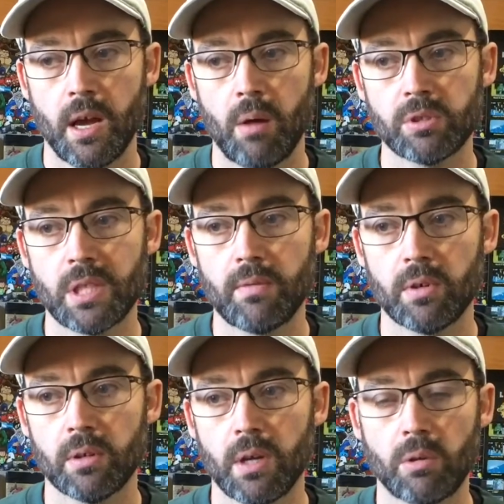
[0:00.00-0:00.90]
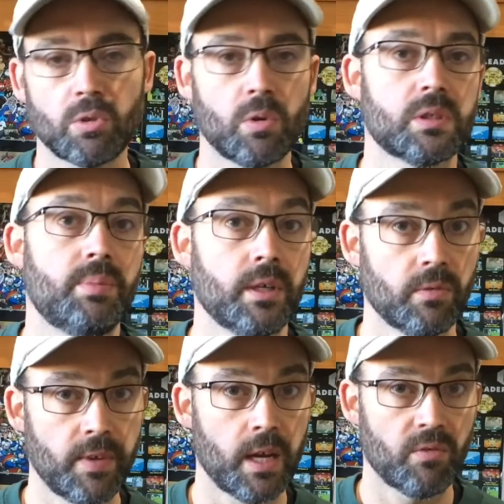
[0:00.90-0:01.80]
I was always a bigger
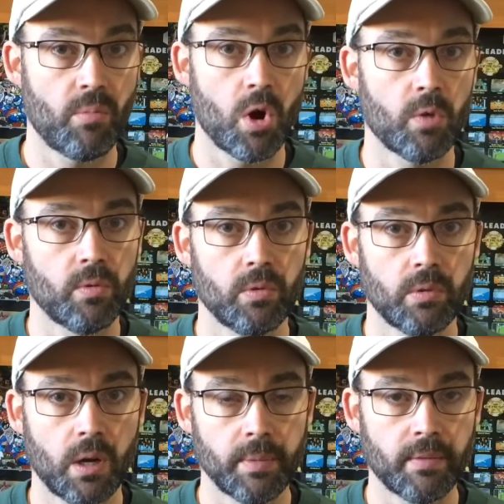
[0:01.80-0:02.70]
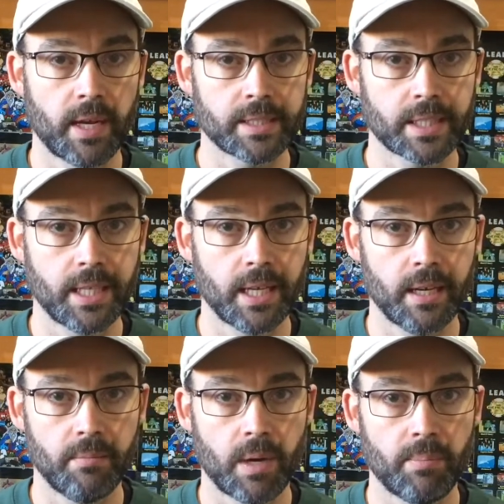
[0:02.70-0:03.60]
fan of Marvel, even as a
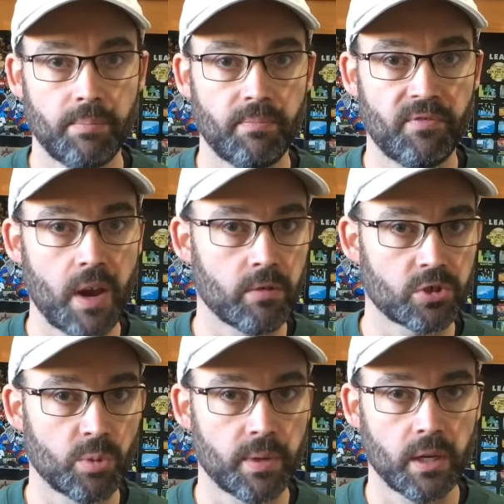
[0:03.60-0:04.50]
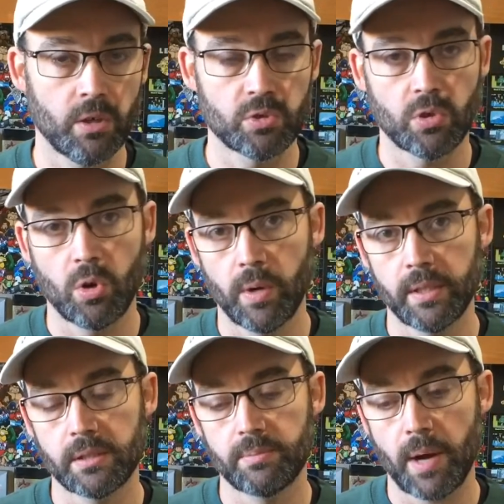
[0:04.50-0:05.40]
kid. My favorite superheroes were
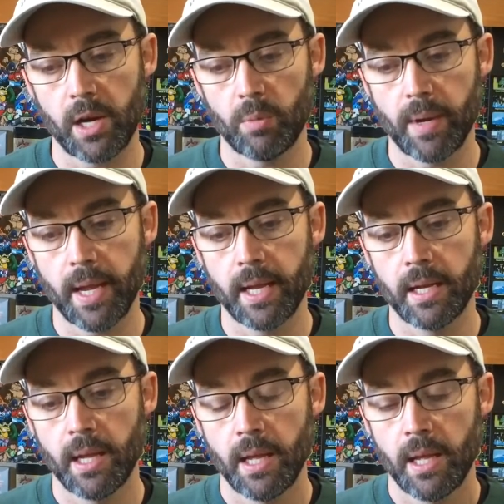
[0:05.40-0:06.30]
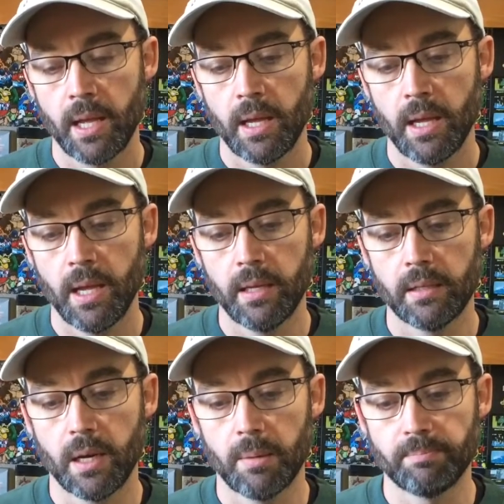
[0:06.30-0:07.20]
always Spider-Man and
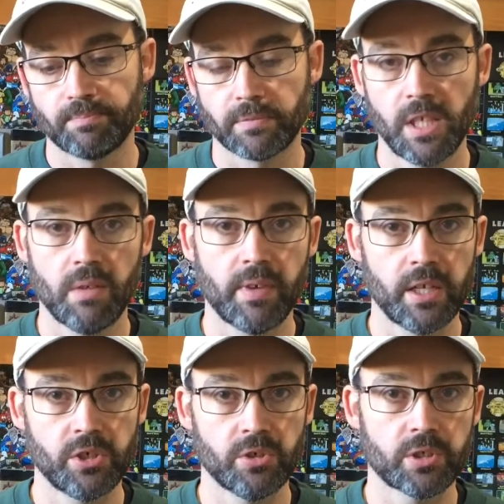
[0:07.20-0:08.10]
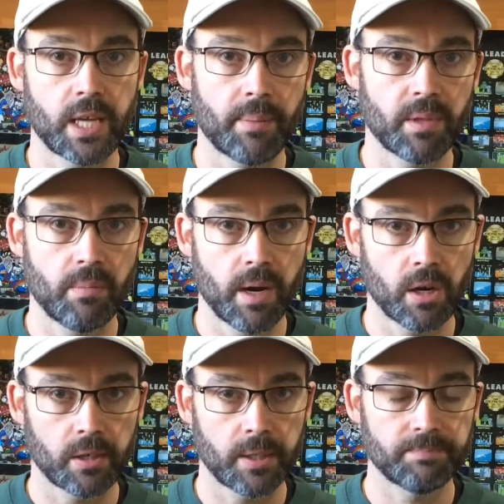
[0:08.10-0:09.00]
the Avengers, Captain
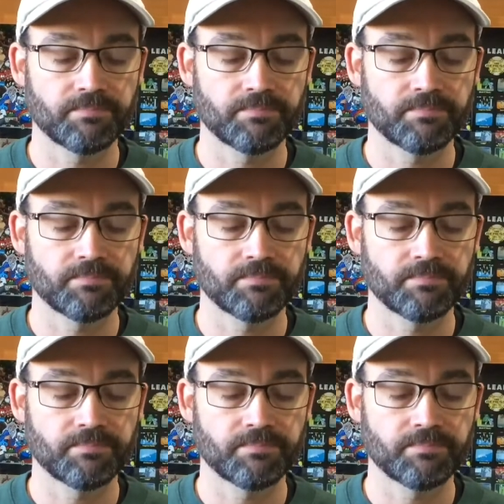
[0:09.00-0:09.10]
America,